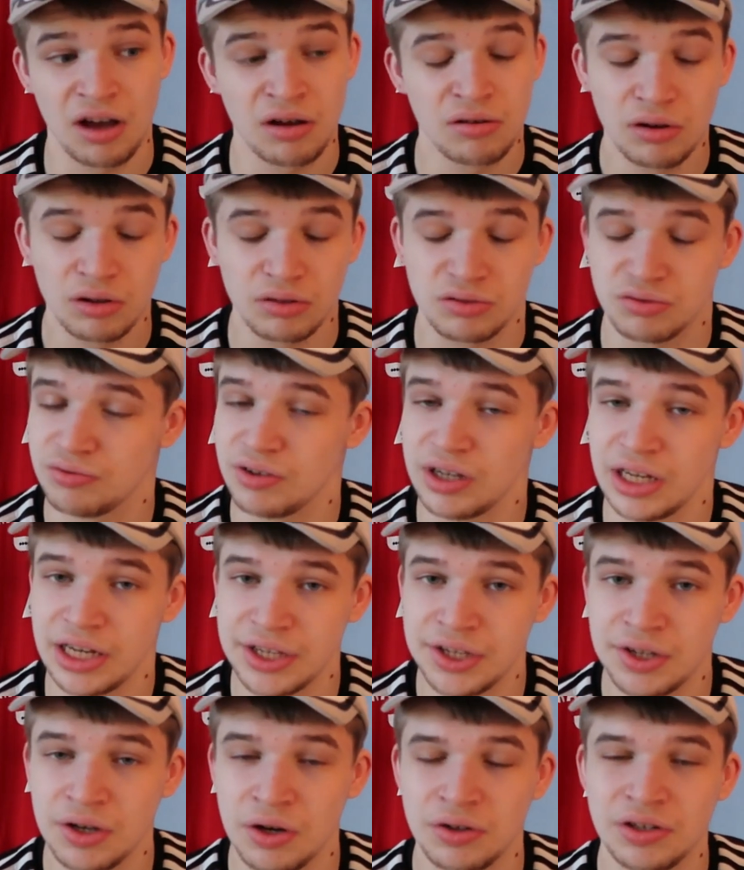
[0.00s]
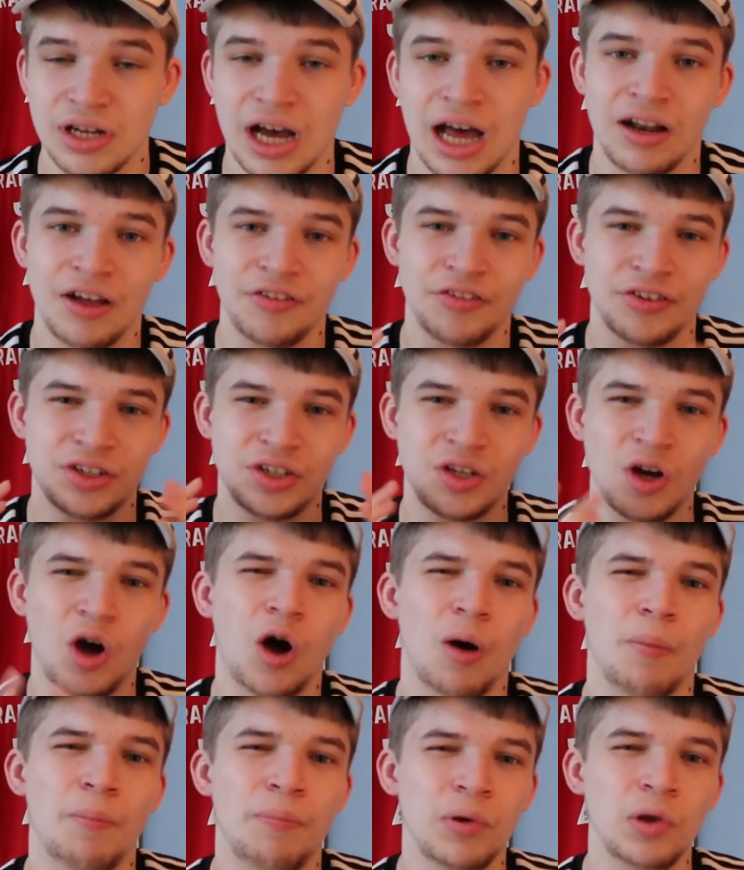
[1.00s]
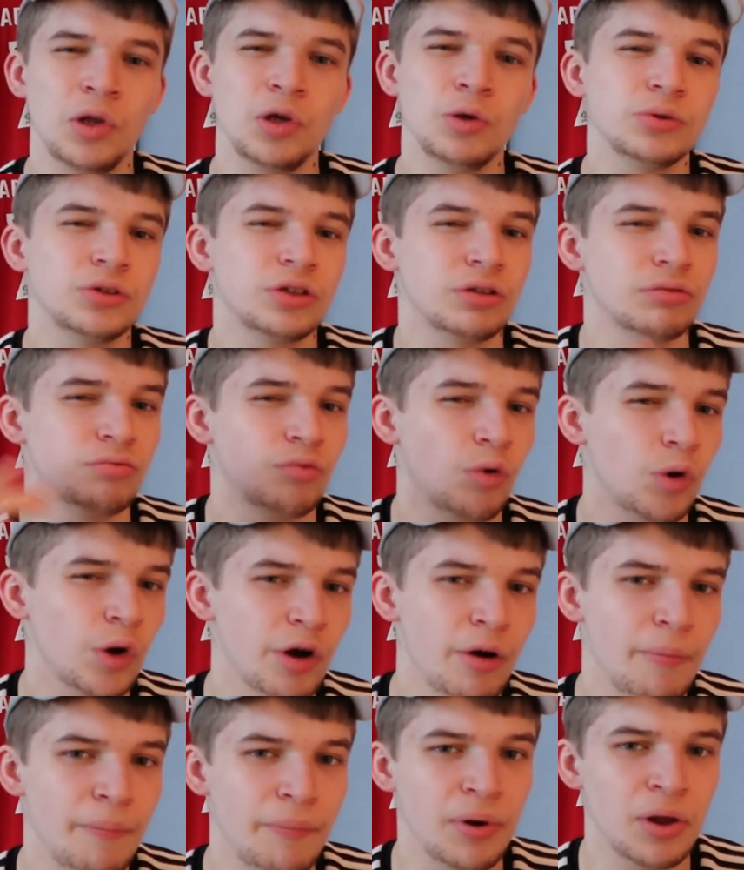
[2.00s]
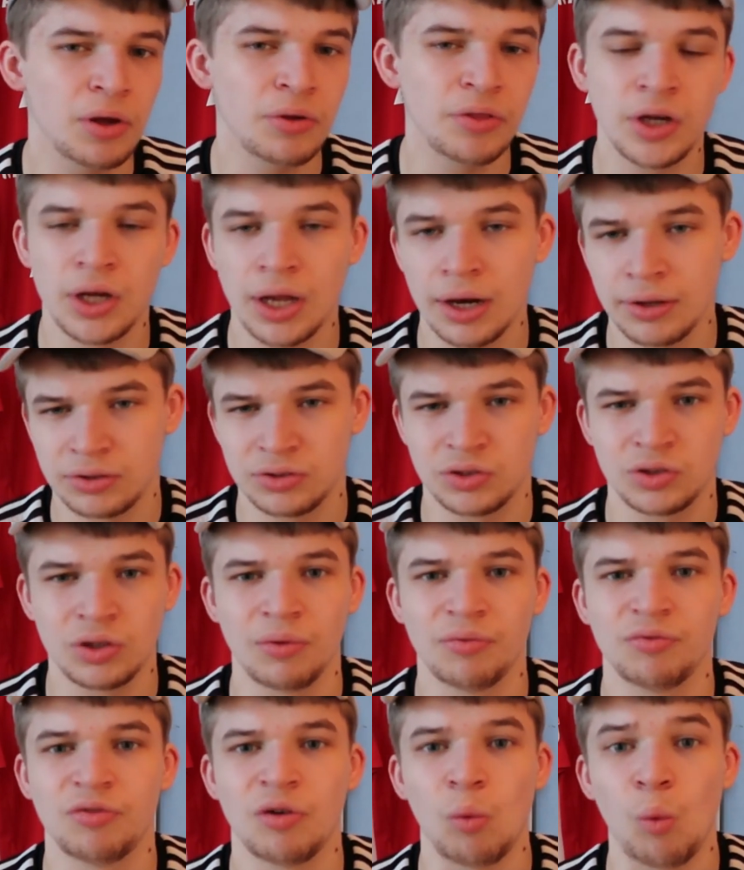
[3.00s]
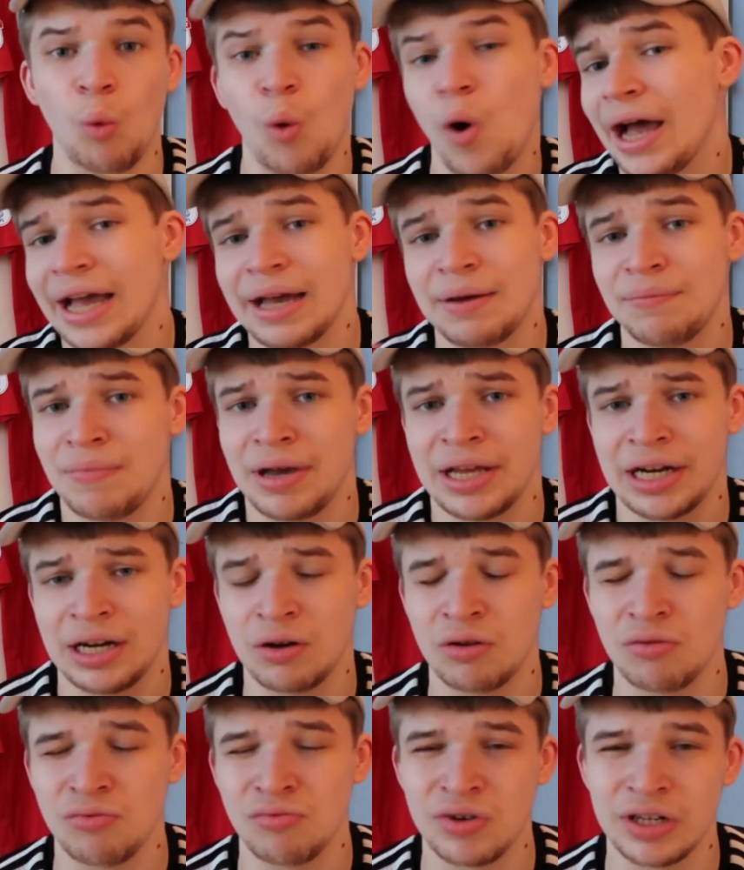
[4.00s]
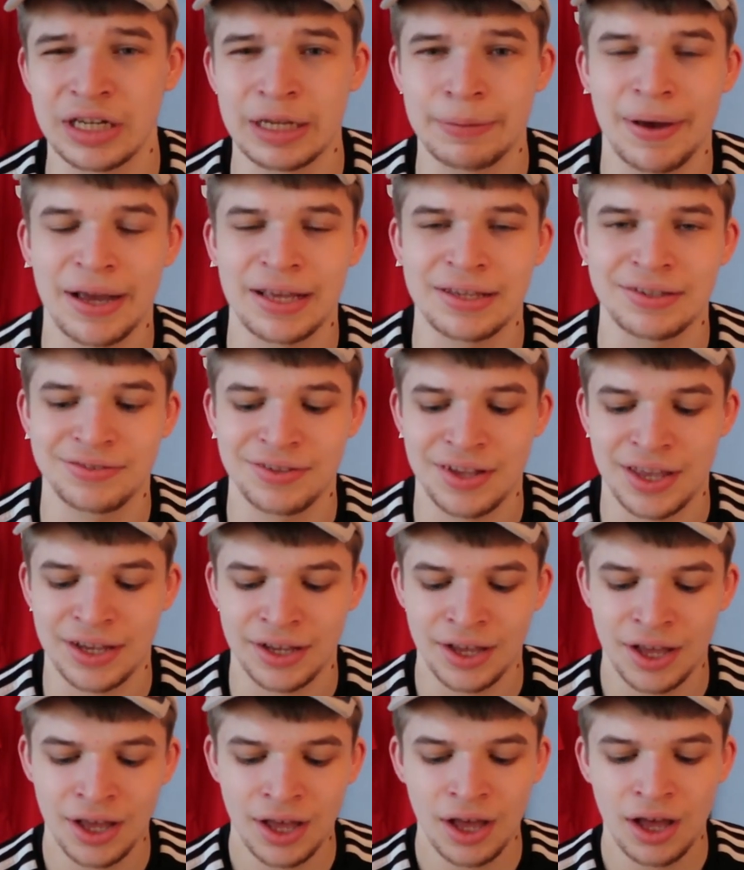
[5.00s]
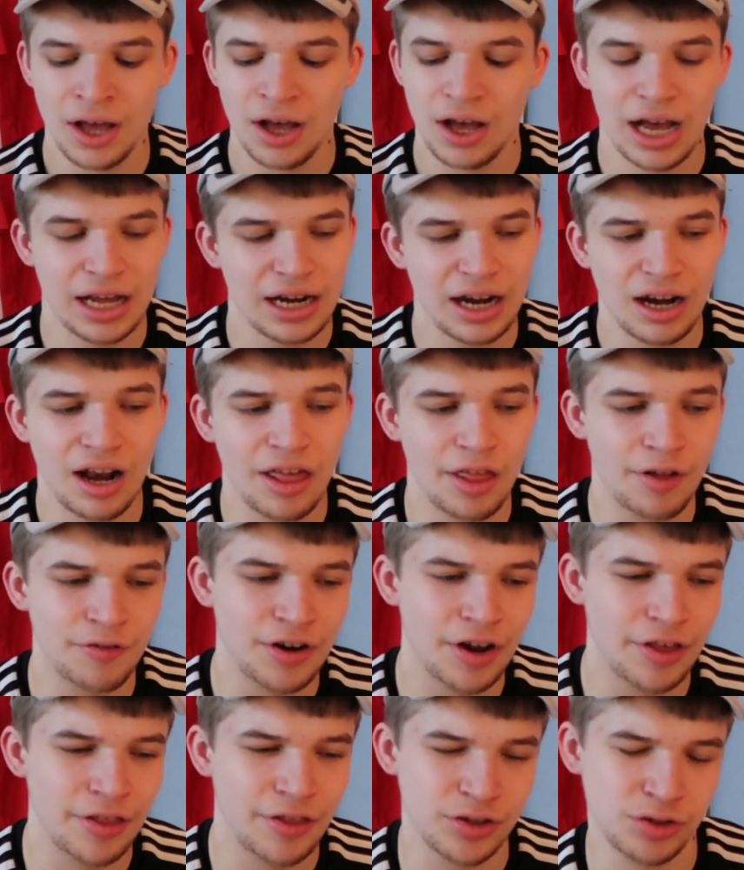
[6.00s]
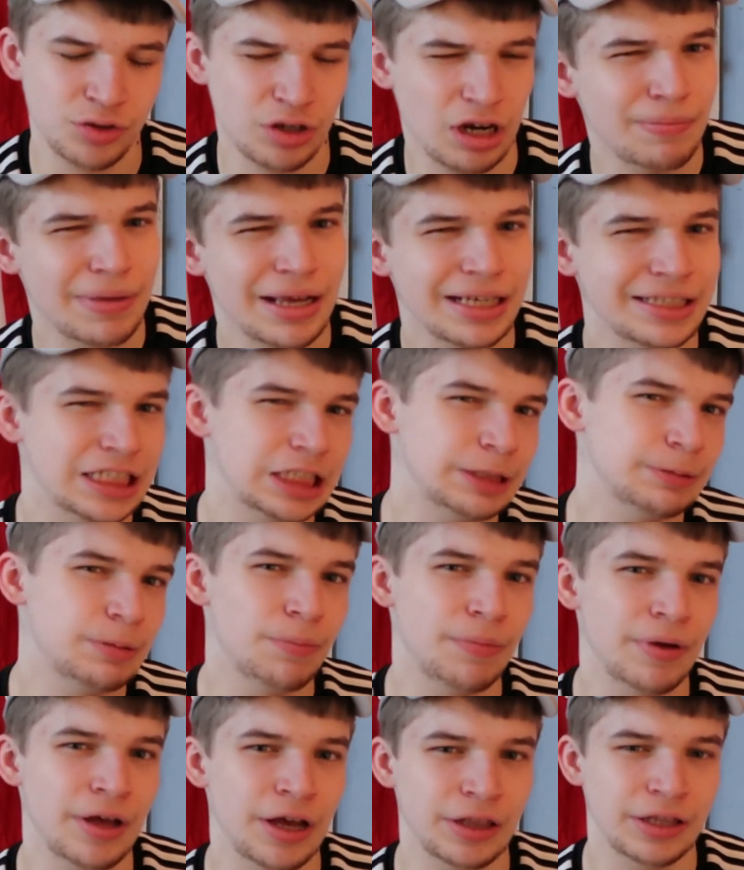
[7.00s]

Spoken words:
It looks really good. I like the dark blue with the royal blue. They could have just gone for white and made it look really basic. And I like the fact that they're trying to mix it up a bit.